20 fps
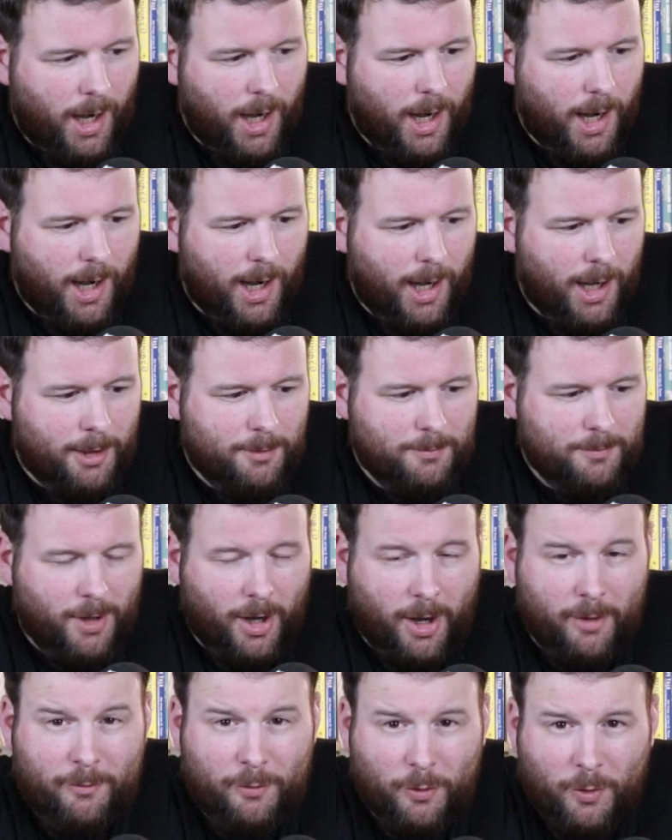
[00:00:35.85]
Uh,
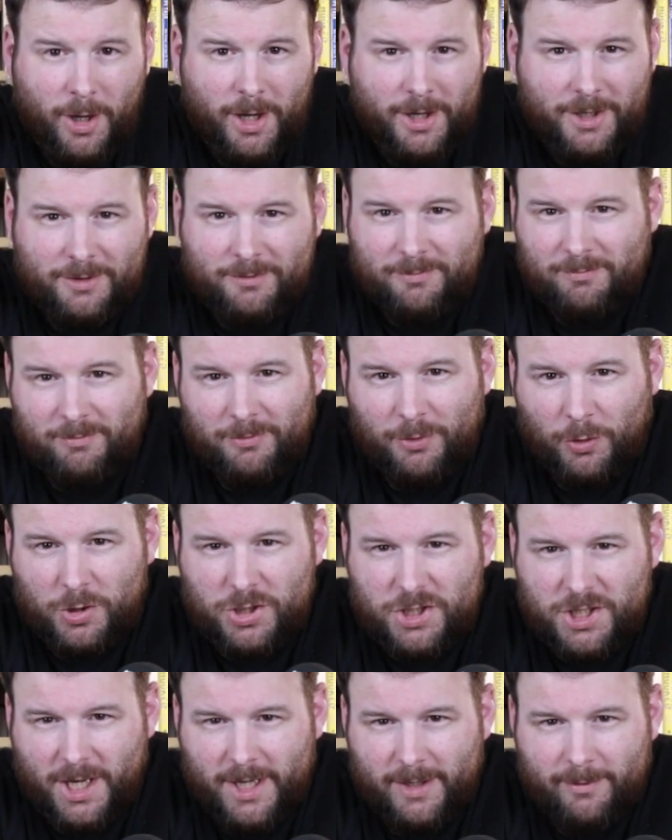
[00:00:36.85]
I thought I'd
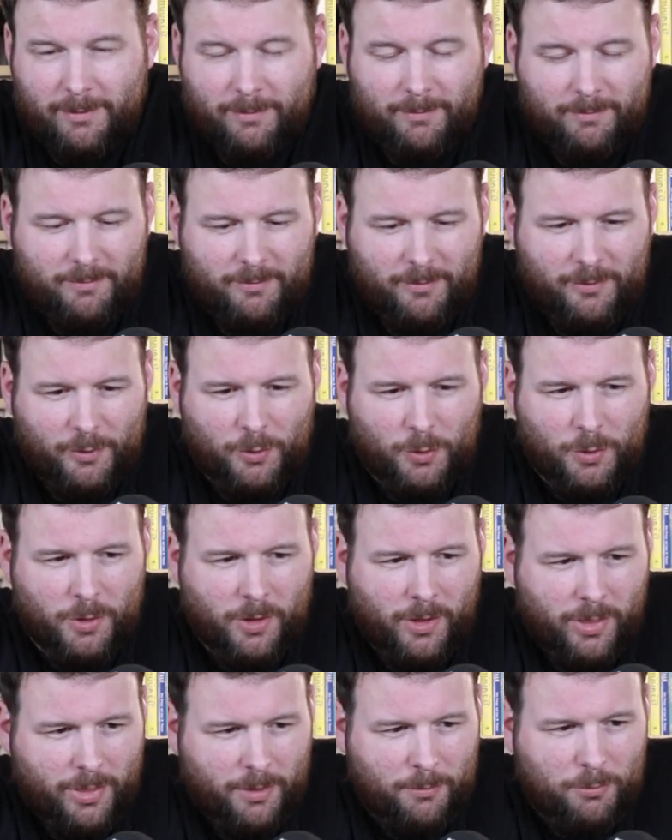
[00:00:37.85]
not shave
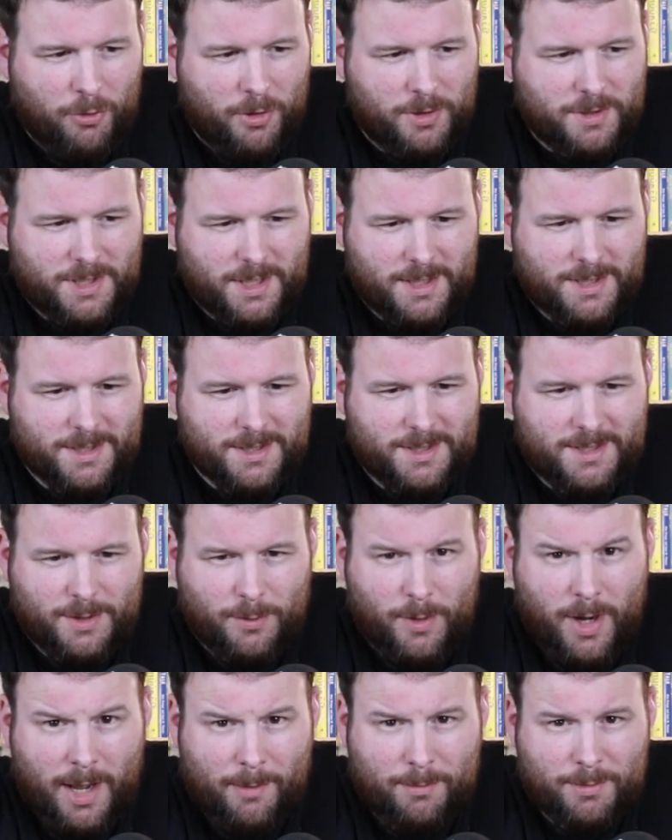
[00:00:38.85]
for the process and see
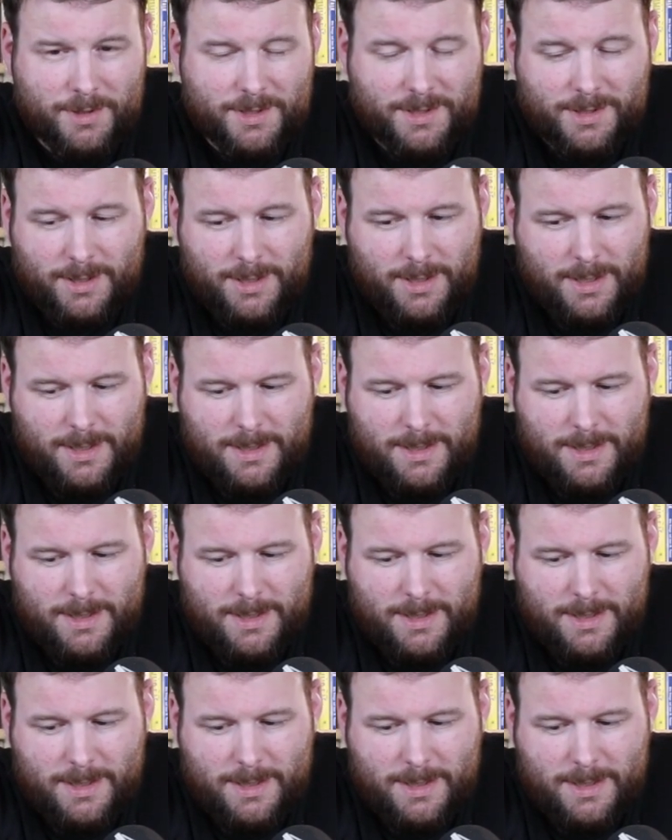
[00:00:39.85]
what happens.